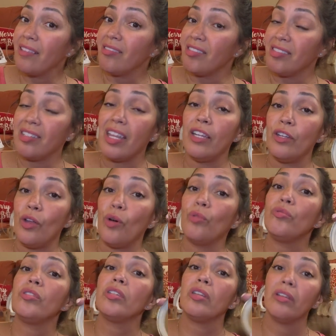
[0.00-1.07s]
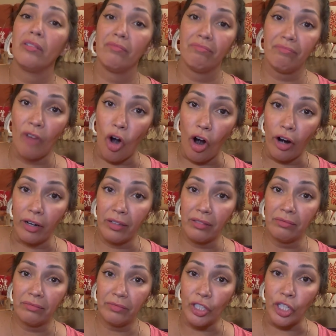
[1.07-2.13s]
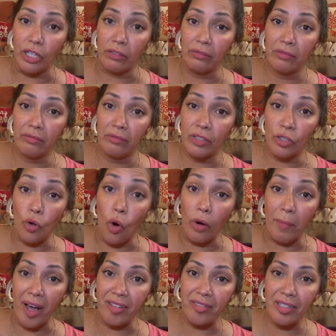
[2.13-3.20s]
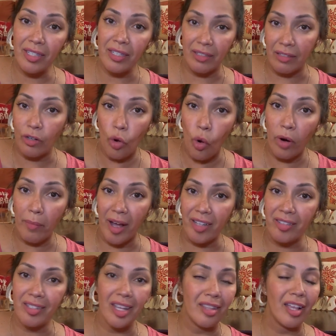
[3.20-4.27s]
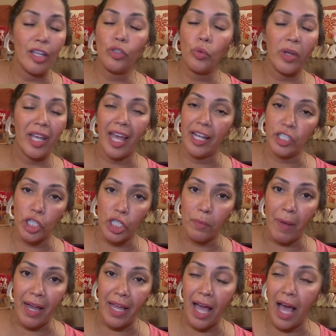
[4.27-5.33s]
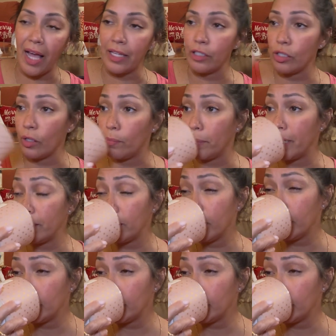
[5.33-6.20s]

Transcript: the scent notes are, you know, is a gourmand scent. That's what catches my eye. So, but